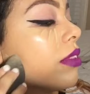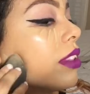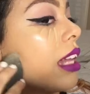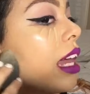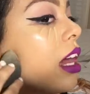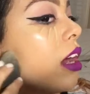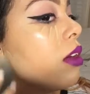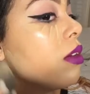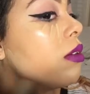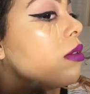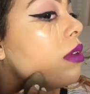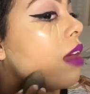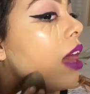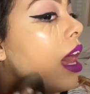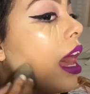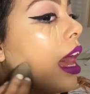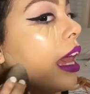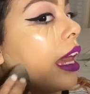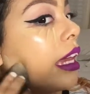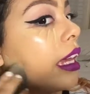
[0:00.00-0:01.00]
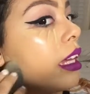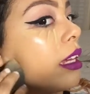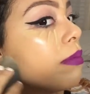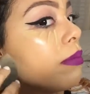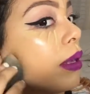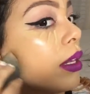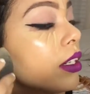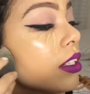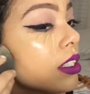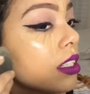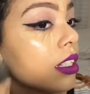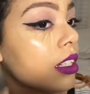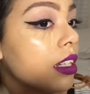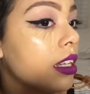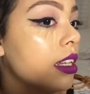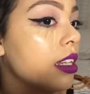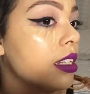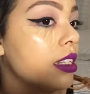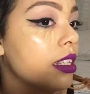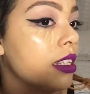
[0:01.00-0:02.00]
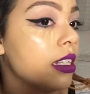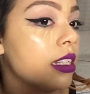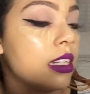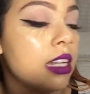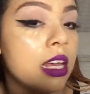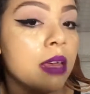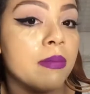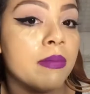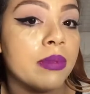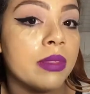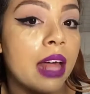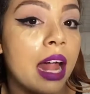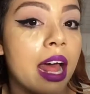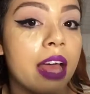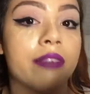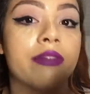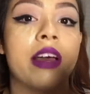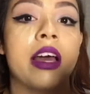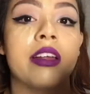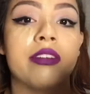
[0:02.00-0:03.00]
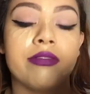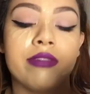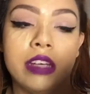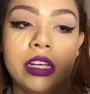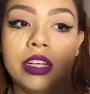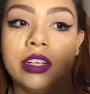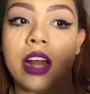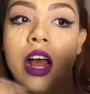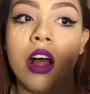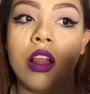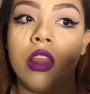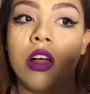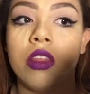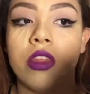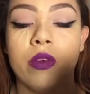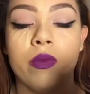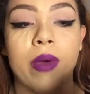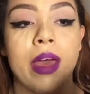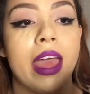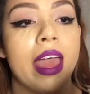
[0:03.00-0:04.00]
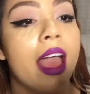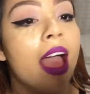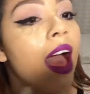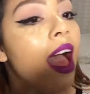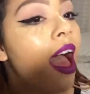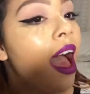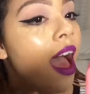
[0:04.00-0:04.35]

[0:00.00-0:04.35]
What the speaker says: Now, I personally, this is a tip that I've kind of figured out along the way,